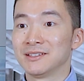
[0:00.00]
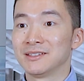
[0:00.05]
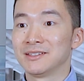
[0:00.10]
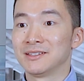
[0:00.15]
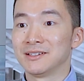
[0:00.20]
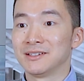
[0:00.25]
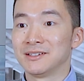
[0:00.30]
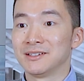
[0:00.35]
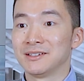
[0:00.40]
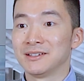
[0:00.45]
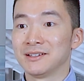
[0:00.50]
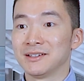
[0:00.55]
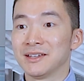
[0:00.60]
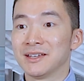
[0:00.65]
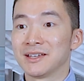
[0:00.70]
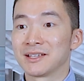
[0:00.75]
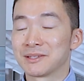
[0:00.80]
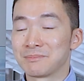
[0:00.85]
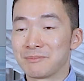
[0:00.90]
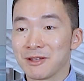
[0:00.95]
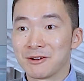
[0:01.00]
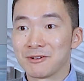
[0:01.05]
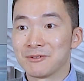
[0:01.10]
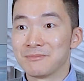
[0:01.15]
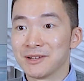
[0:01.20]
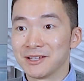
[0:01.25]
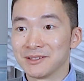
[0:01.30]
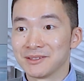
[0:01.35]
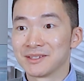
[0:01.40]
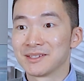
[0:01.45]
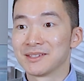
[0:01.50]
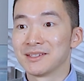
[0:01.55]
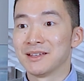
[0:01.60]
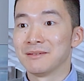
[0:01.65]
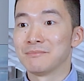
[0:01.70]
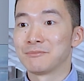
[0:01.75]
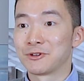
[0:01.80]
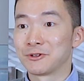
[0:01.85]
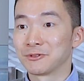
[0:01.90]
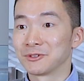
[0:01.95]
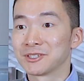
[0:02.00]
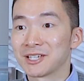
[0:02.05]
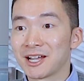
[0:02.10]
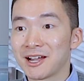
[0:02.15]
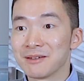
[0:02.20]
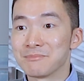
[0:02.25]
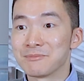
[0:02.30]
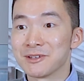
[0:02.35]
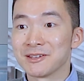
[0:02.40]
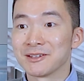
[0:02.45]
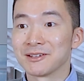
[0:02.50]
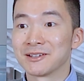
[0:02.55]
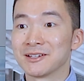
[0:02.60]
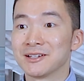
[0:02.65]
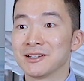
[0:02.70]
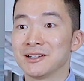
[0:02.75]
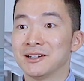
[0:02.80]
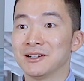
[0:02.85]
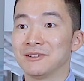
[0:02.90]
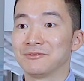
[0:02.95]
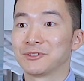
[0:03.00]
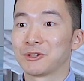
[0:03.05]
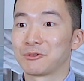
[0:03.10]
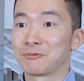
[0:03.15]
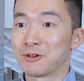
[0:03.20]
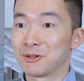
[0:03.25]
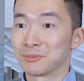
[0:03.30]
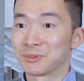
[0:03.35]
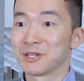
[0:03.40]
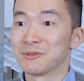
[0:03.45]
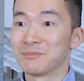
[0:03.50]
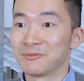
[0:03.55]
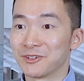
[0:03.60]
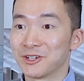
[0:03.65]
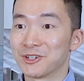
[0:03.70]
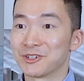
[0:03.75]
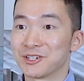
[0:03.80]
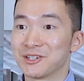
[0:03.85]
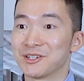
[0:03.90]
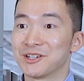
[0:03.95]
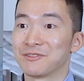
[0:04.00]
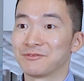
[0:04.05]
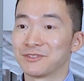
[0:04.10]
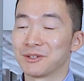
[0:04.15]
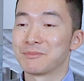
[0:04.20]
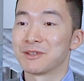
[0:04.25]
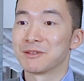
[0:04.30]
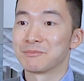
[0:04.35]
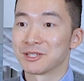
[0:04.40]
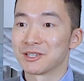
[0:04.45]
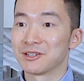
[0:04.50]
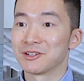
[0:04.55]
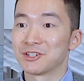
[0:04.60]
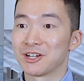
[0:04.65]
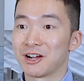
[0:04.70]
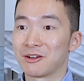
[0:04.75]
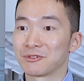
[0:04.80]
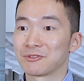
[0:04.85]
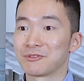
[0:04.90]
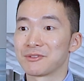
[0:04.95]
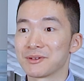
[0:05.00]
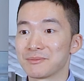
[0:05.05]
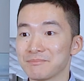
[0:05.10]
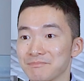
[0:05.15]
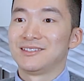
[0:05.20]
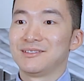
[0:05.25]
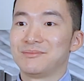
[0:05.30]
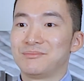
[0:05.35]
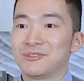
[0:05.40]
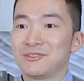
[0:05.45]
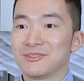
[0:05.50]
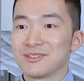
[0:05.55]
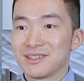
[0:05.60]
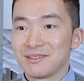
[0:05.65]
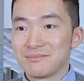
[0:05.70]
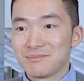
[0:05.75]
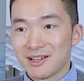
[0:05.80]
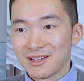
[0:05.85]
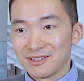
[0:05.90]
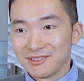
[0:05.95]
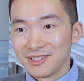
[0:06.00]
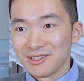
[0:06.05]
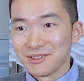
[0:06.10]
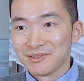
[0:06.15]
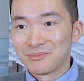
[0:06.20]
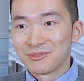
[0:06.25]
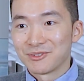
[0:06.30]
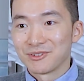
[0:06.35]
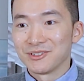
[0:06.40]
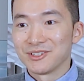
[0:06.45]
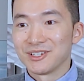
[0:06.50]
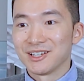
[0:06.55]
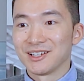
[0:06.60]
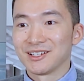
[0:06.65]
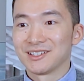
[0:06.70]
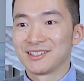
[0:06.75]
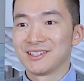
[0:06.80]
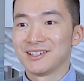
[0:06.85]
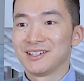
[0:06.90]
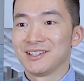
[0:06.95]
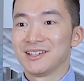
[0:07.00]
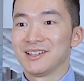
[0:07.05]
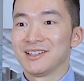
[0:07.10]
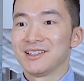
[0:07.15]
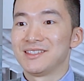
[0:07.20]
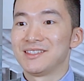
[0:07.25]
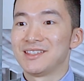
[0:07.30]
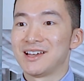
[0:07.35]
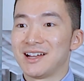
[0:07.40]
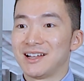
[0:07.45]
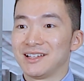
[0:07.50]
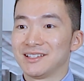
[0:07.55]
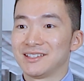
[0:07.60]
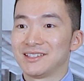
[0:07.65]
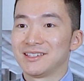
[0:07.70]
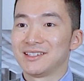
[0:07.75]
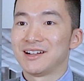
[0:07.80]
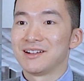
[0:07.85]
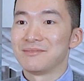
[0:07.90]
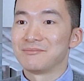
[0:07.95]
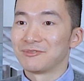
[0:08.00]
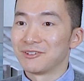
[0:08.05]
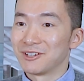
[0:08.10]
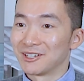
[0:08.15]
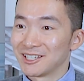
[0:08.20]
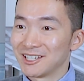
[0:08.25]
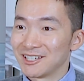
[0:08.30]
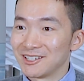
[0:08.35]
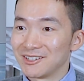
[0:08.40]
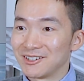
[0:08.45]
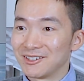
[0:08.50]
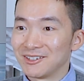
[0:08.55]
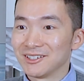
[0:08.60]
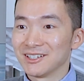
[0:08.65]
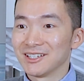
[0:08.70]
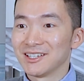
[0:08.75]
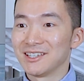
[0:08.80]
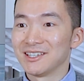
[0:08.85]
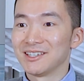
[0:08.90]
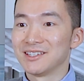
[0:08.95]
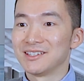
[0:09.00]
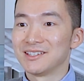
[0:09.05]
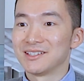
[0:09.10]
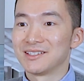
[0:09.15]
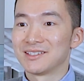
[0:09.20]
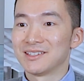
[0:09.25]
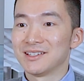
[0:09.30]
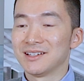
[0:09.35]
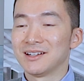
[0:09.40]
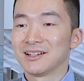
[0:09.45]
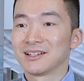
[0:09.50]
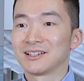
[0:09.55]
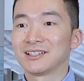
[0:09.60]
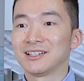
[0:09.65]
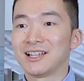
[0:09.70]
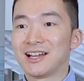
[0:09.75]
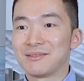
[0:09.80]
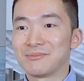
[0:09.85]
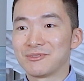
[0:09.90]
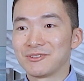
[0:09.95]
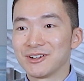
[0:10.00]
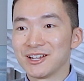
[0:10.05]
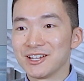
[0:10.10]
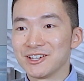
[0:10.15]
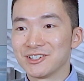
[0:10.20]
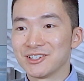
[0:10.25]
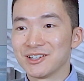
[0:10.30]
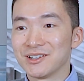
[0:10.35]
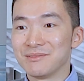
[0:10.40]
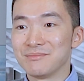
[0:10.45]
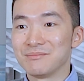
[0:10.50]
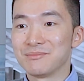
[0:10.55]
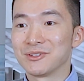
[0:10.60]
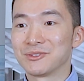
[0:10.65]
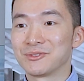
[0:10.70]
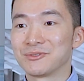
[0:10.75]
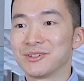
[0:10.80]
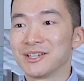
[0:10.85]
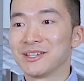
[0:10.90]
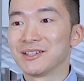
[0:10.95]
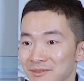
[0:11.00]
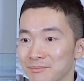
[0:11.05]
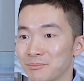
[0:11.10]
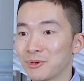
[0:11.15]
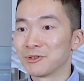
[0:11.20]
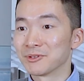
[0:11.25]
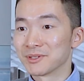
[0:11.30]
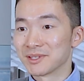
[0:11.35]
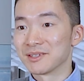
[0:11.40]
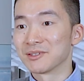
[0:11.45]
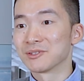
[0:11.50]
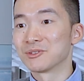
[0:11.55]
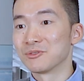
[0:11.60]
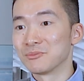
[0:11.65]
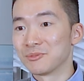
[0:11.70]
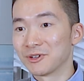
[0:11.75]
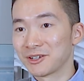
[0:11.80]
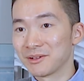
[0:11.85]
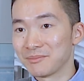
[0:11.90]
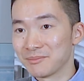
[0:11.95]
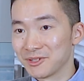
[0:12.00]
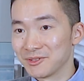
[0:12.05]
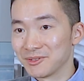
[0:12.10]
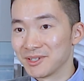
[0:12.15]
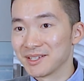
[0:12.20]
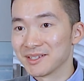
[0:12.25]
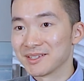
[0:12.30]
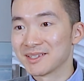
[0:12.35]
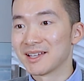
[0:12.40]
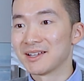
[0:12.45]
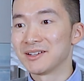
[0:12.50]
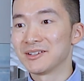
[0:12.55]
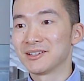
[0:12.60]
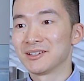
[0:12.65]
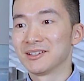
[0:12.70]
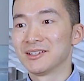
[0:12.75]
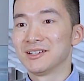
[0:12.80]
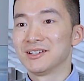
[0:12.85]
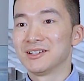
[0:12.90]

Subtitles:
the experiments and prototyping of the quantum version of the beam search algorithm. The Pawsey Pioneer project that I'm working on is a collaboration between Pawsey Supercomputing Center